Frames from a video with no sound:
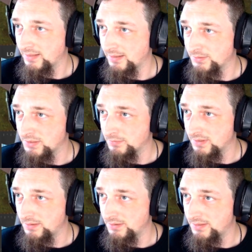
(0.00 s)
I also
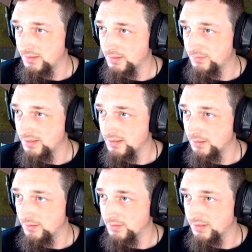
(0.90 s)
want to do this when he's
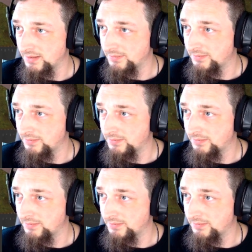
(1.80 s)
close enough.